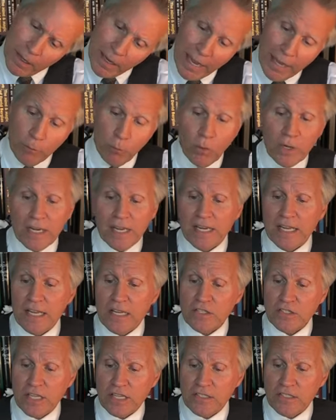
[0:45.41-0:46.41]
And what it
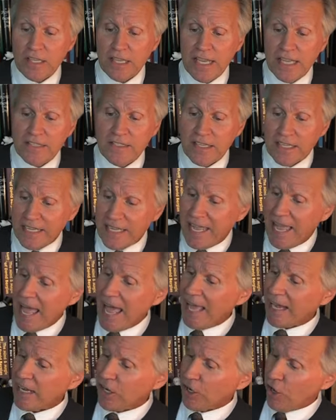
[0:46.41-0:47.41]
is, it's a, it's a
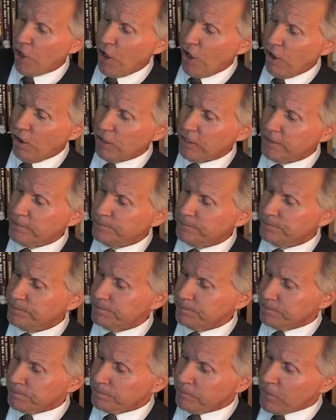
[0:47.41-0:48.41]
catalog.
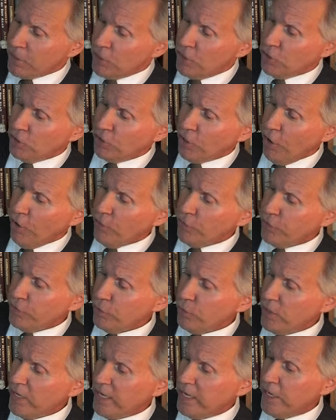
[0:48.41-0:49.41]
You go
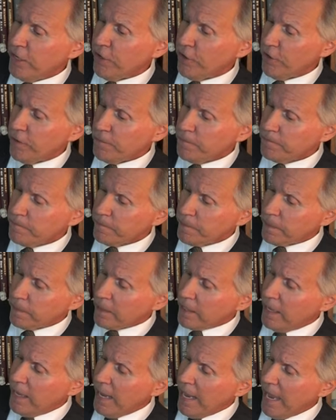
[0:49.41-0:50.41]
through here,
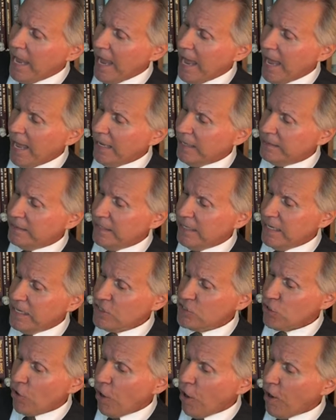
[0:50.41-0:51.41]
and
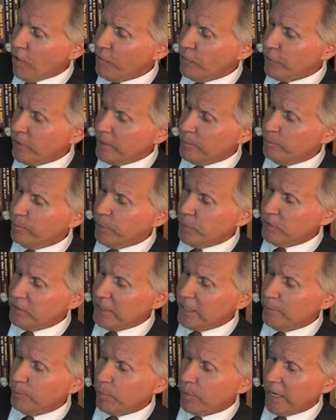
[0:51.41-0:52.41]
he's offering
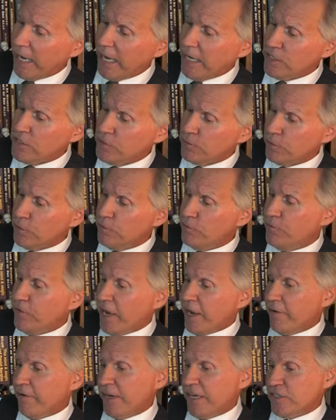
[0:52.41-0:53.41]
building plans for
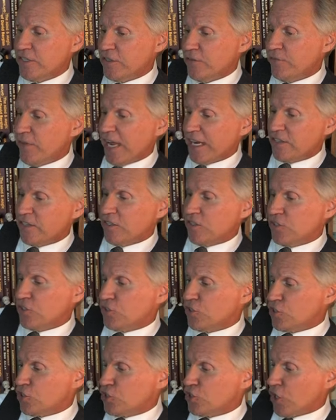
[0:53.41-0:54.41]
various effects. This
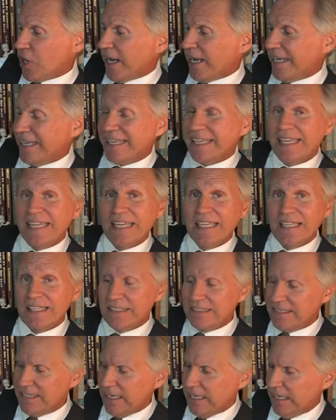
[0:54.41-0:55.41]
is a giant
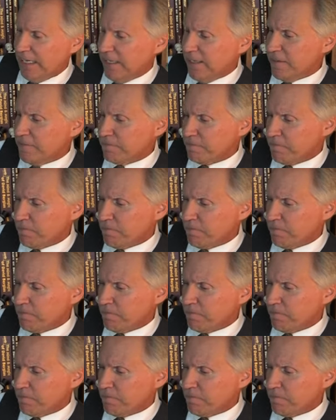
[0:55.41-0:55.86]
guillotine.